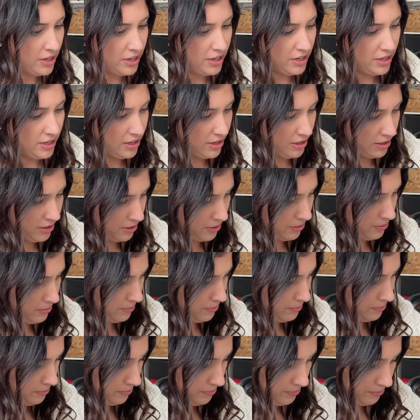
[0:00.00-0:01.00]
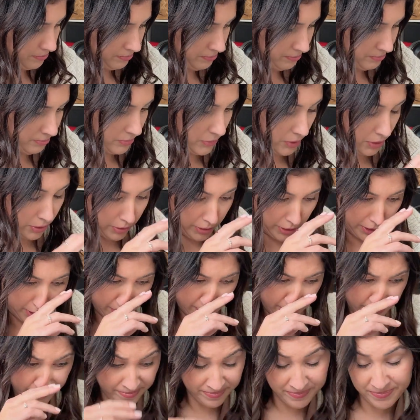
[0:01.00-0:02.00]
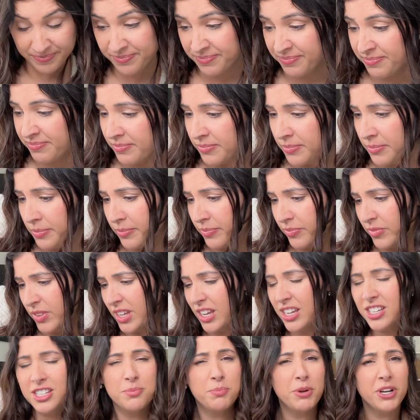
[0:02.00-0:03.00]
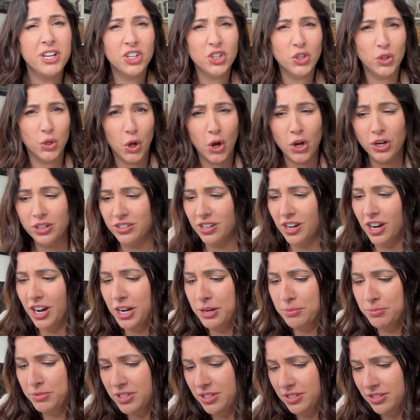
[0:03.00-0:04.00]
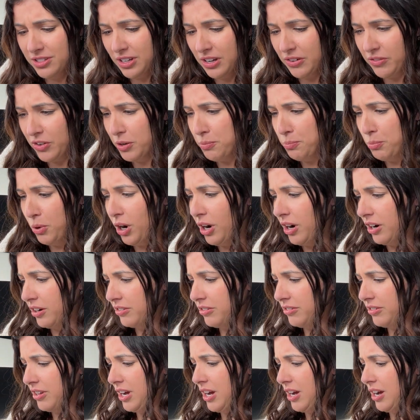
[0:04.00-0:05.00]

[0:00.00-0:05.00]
here. All right. It's been a long time since I've unboxed